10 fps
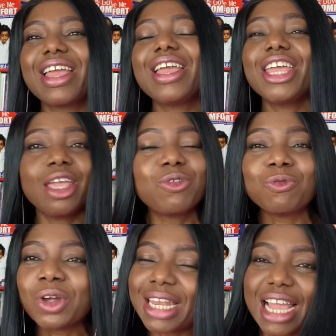if you've not
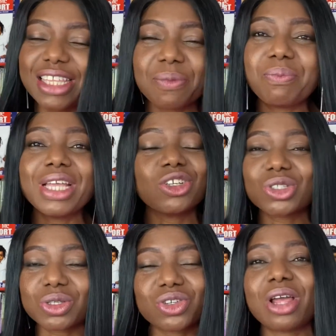liked the page or
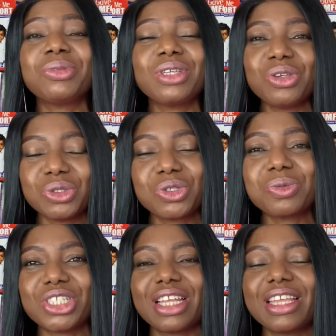subscribed to the YouTube
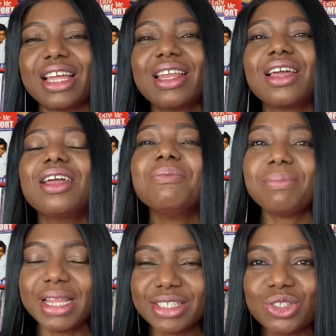channel,
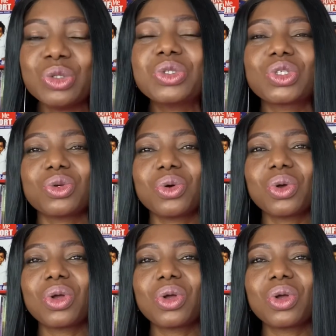please do so.